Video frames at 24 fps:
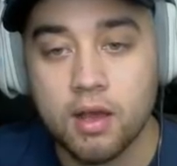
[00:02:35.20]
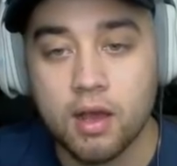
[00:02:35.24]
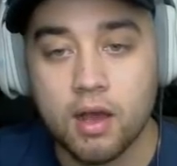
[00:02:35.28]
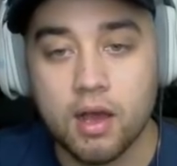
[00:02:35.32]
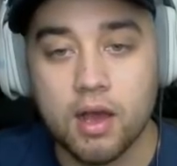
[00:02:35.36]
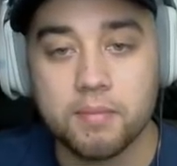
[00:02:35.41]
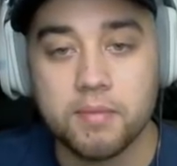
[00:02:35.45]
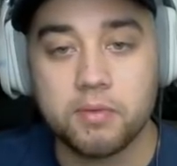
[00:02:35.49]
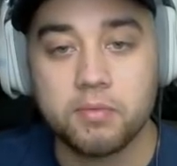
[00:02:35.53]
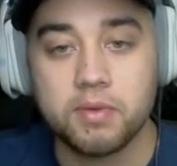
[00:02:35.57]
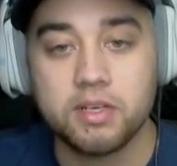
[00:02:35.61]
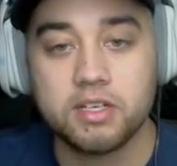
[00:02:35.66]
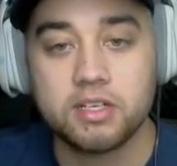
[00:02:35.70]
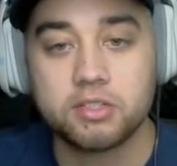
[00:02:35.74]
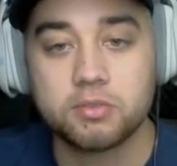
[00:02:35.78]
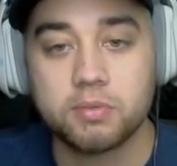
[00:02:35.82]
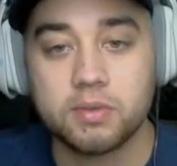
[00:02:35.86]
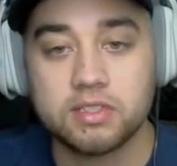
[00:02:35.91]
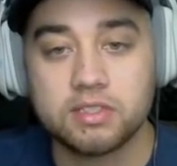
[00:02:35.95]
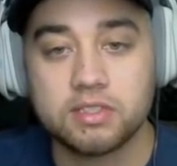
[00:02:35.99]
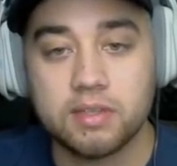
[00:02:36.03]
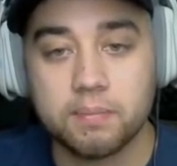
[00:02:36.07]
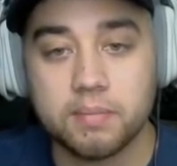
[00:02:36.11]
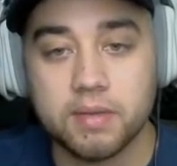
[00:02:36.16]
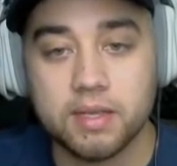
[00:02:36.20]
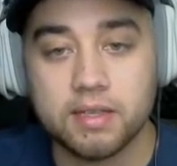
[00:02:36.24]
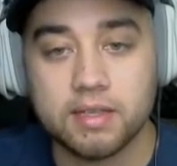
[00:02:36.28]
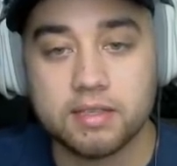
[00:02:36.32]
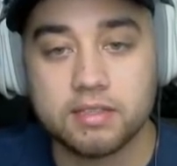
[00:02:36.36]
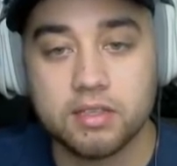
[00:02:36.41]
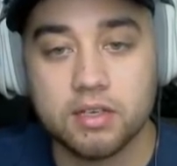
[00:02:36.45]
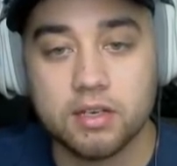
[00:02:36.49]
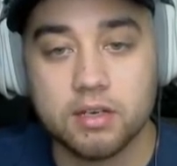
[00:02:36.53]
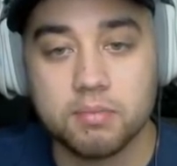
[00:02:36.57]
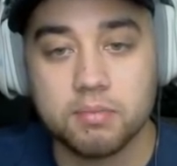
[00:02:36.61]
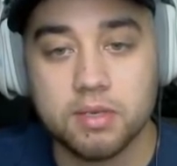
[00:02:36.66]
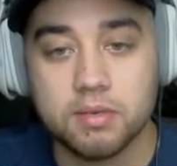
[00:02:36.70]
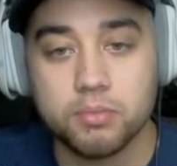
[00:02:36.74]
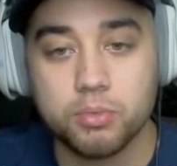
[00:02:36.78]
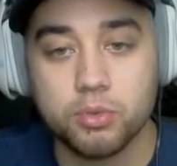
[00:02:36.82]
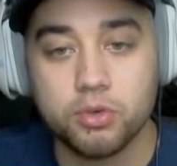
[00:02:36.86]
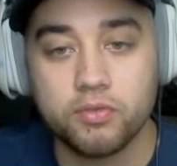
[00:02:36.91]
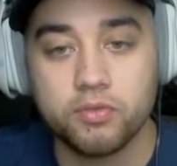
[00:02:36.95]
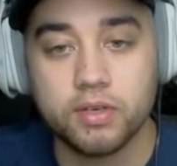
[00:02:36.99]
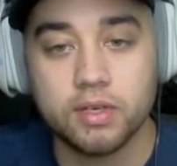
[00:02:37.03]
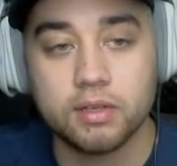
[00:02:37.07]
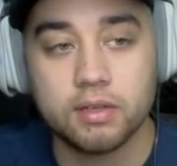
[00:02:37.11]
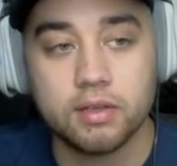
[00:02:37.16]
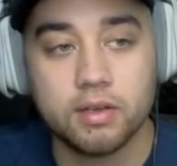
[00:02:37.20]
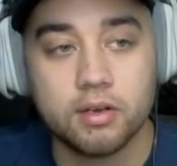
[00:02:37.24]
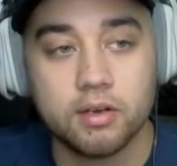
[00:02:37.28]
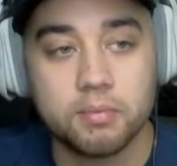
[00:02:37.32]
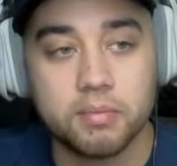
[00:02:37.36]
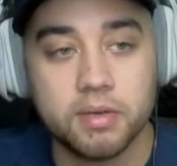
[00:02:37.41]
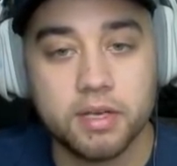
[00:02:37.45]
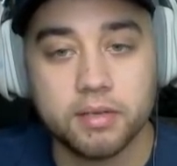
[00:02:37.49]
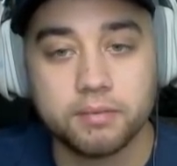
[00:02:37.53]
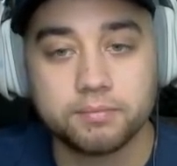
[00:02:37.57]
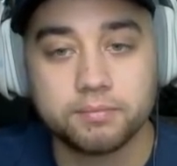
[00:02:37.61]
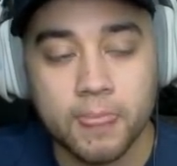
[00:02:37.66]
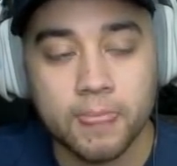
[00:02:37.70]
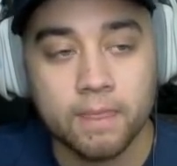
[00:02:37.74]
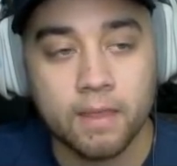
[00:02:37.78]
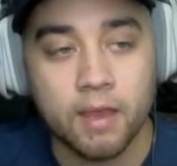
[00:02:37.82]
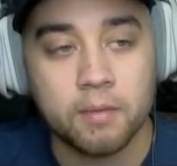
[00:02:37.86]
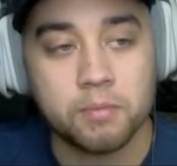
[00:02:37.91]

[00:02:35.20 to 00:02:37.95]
And we just want something that's going to be moving a little bit.